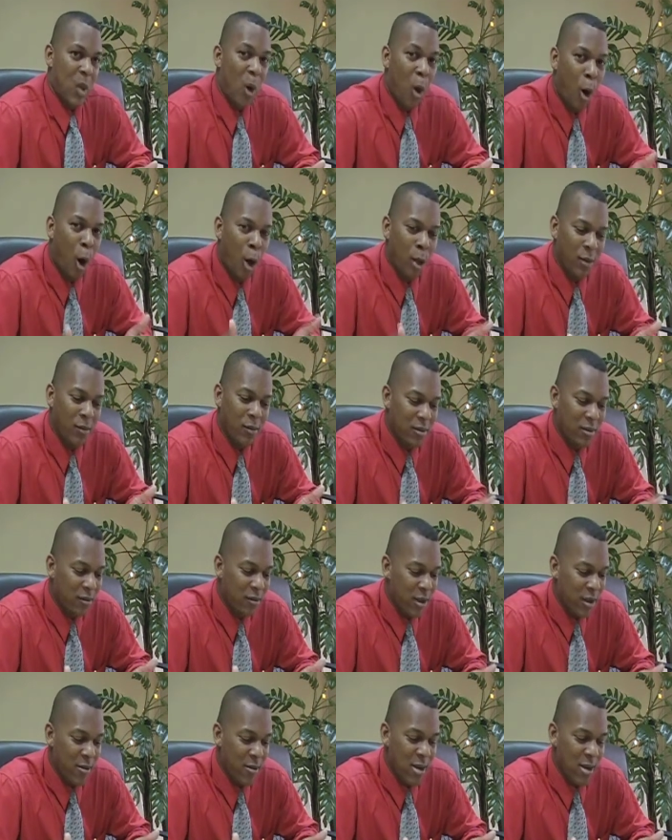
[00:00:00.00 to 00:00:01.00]
all of the
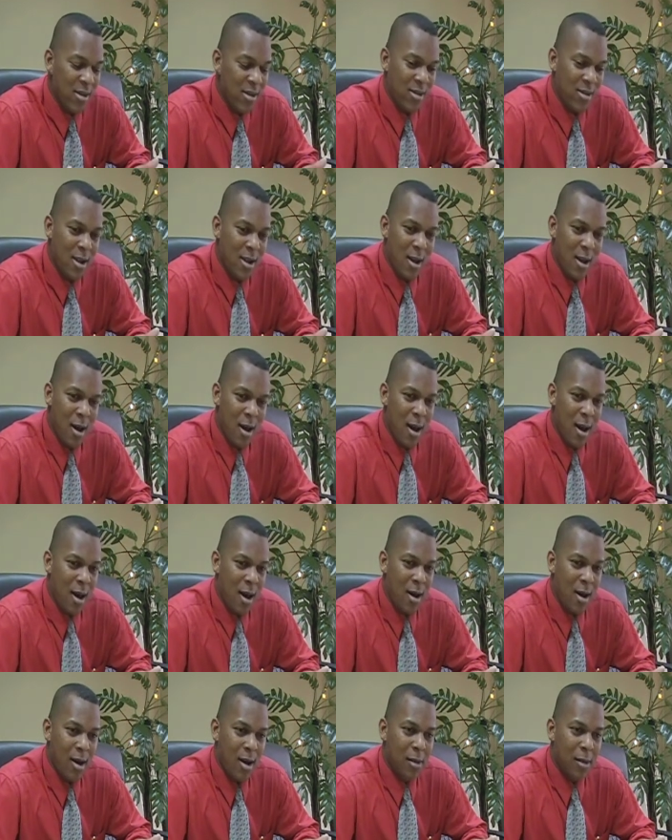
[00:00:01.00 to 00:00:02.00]
various
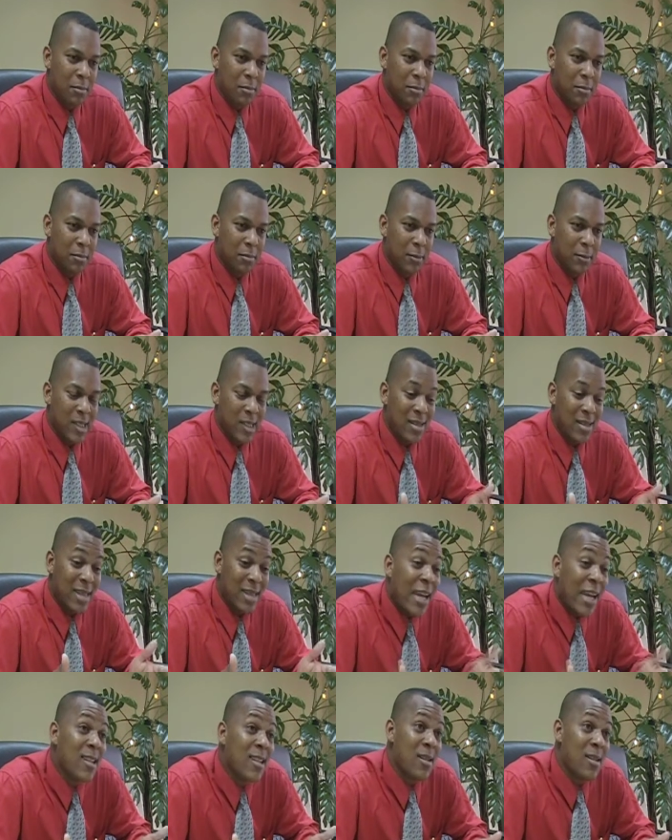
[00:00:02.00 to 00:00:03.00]
uh,
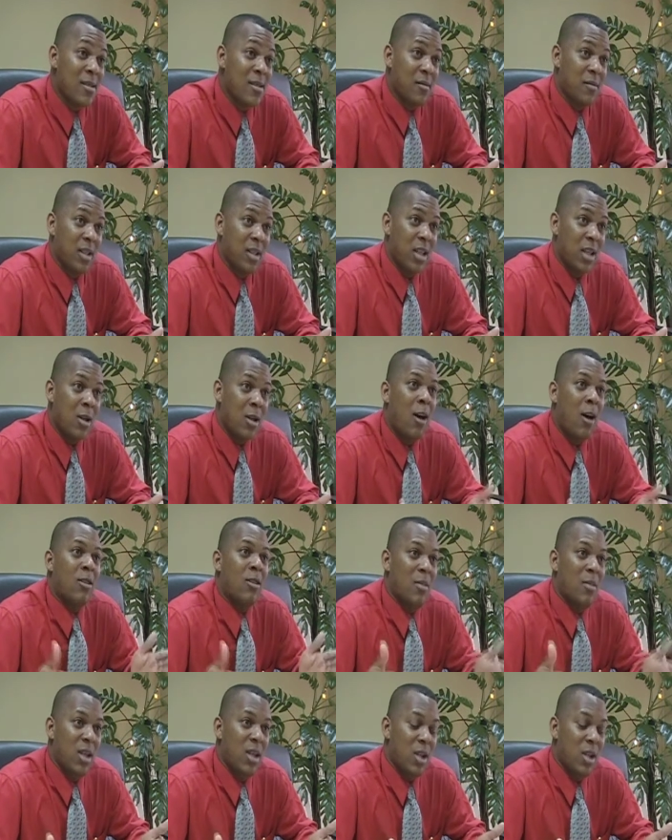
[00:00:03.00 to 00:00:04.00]
sectors of the
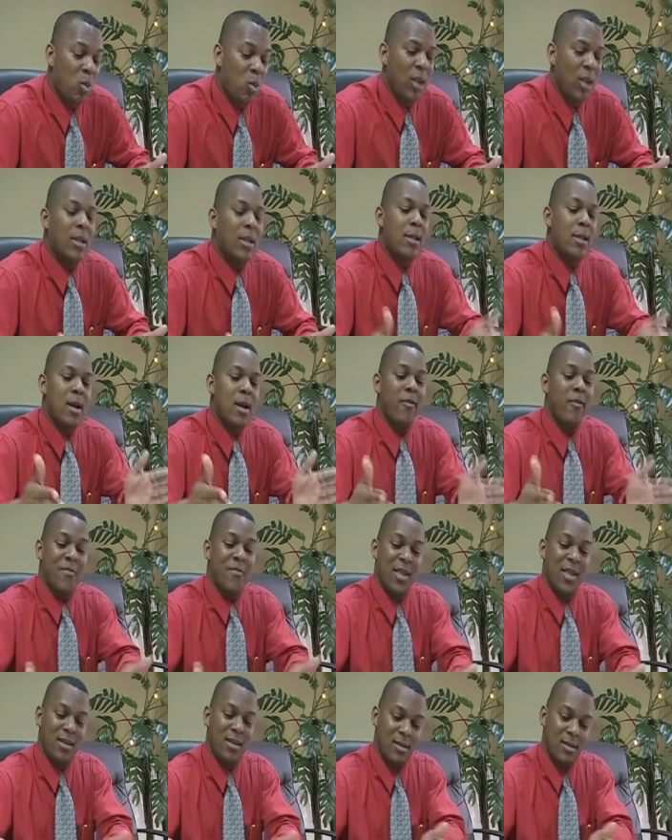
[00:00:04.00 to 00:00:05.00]
economy and what
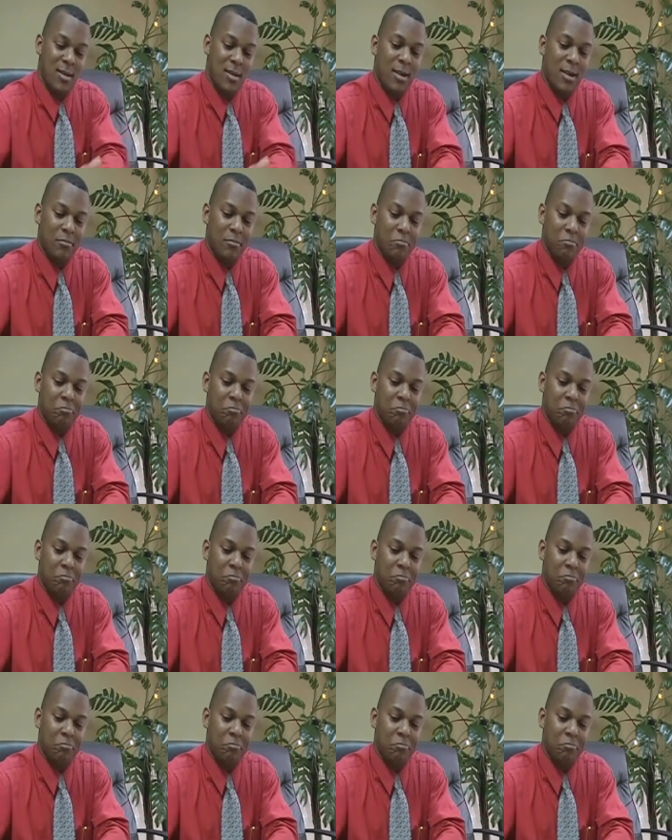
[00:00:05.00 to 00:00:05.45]
government has done,